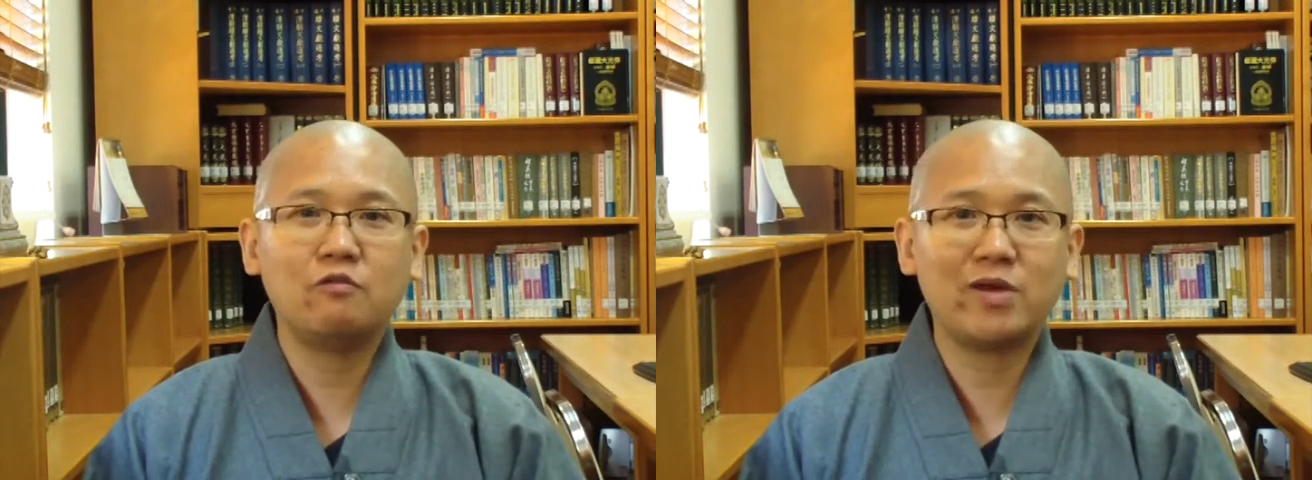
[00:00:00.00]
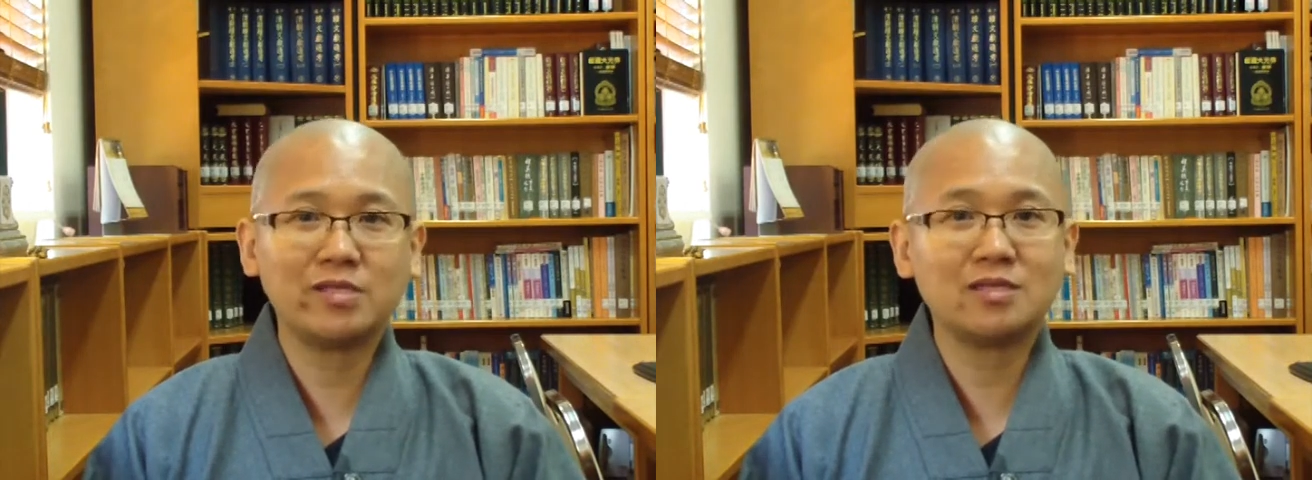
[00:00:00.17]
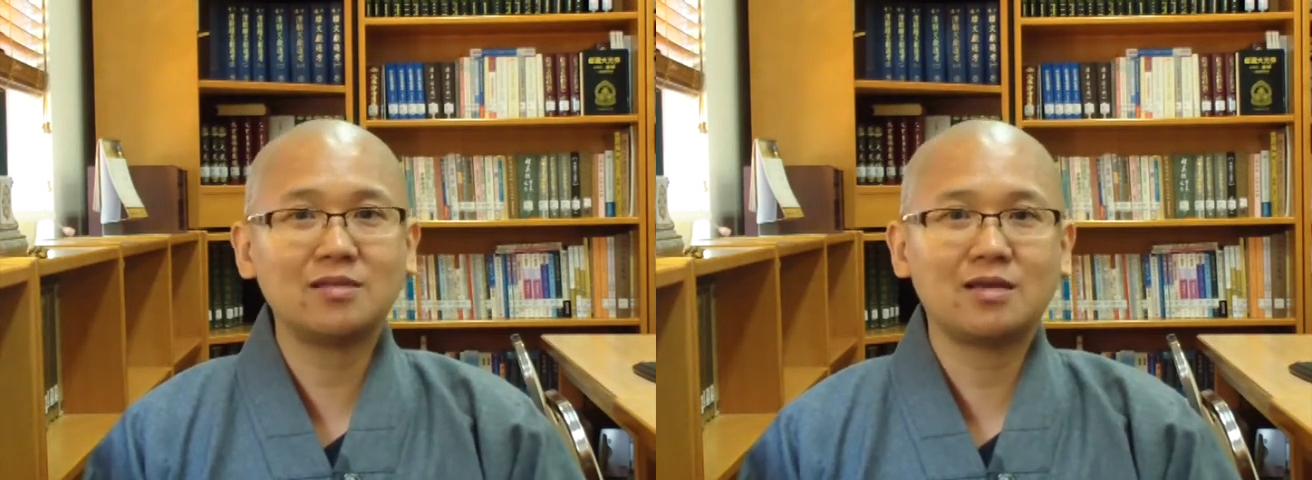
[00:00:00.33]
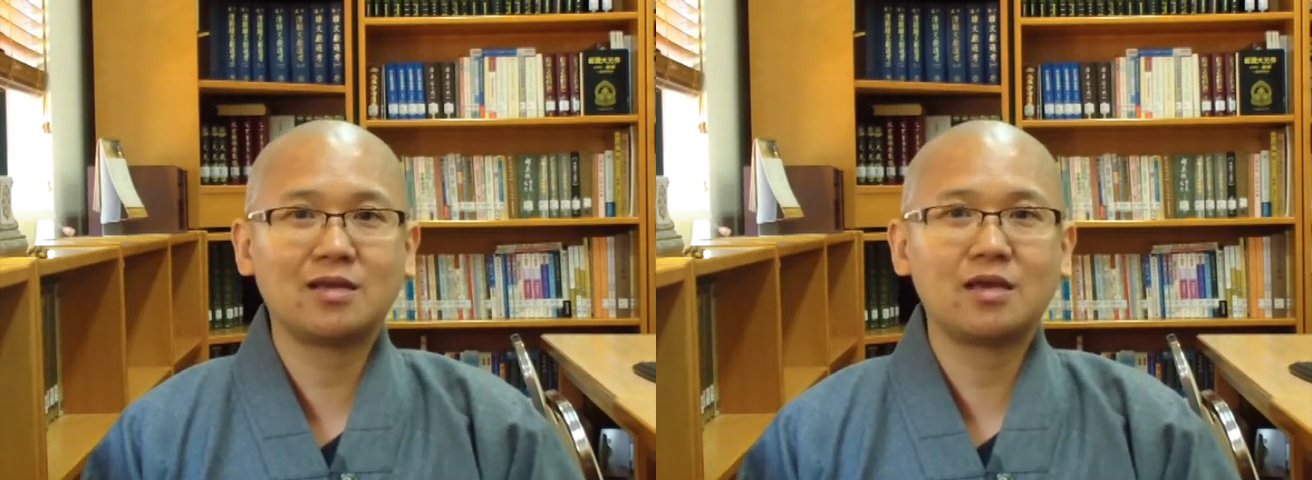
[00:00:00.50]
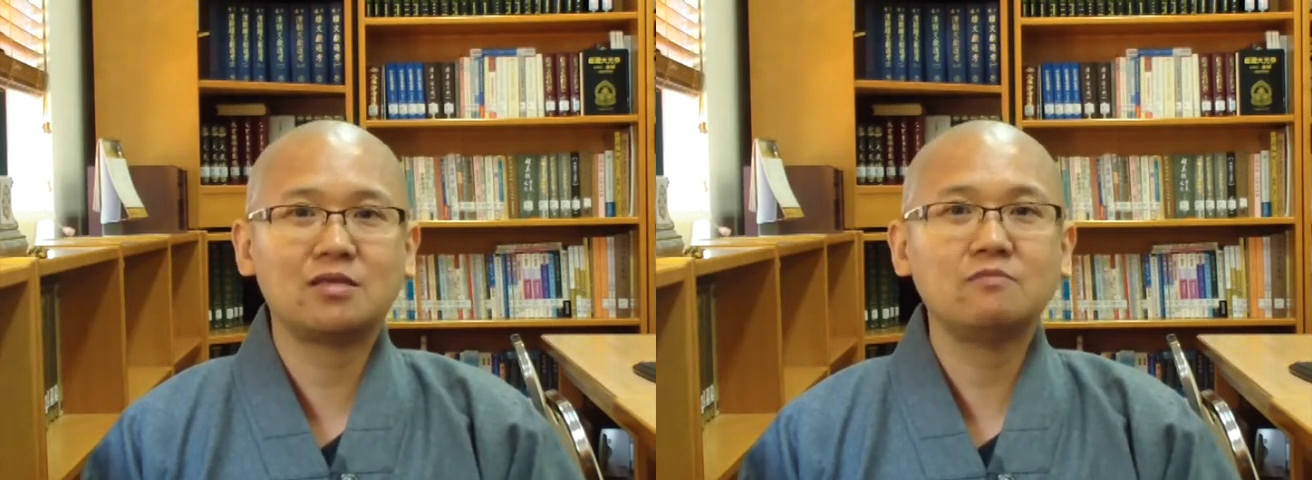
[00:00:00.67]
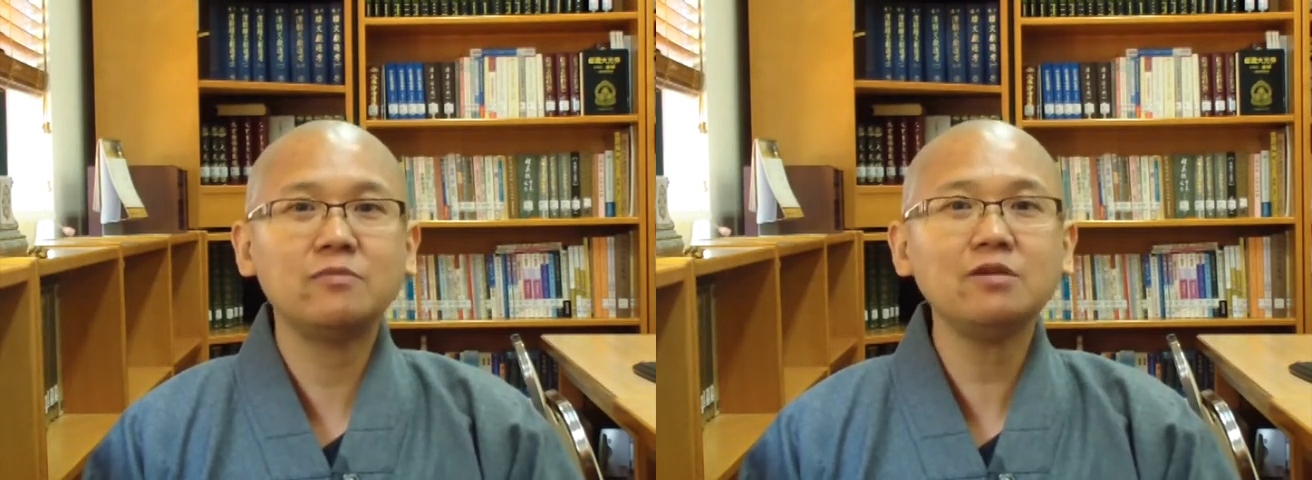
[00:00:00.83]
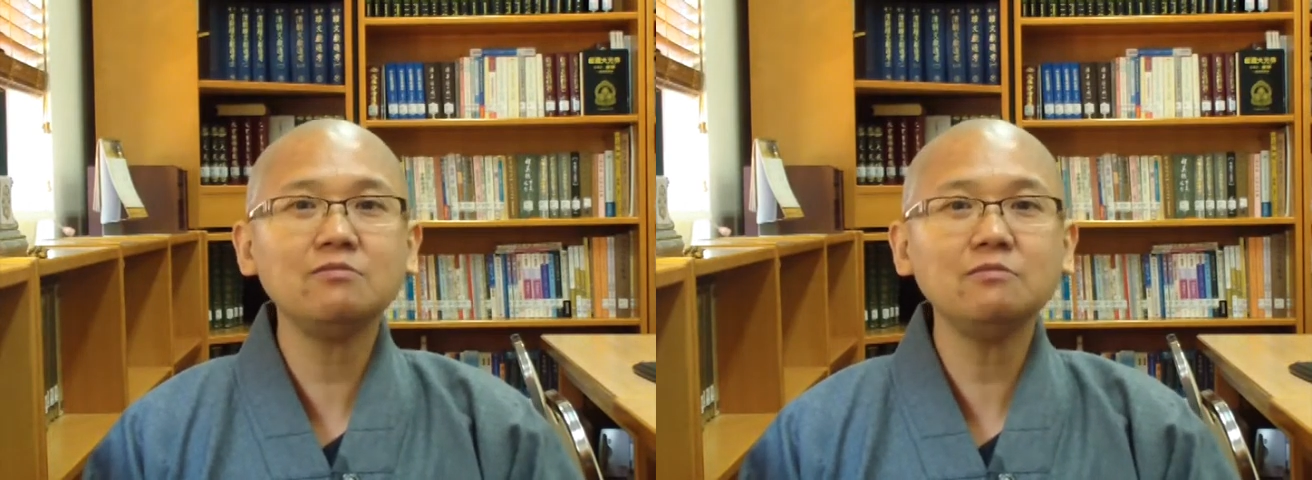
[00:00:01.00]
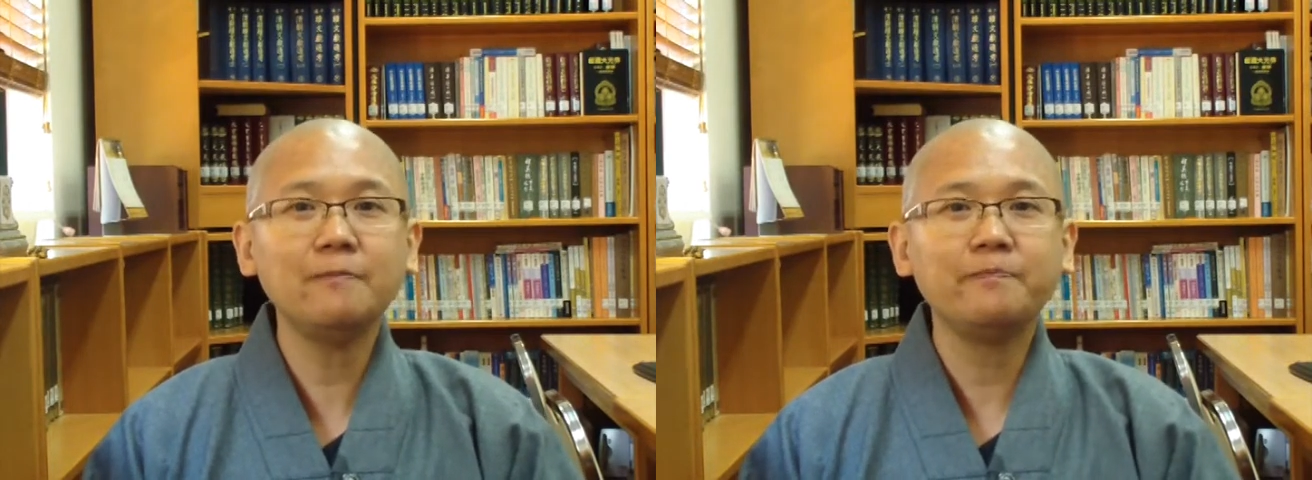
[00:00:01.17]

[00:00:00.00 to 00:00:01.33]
Western academia,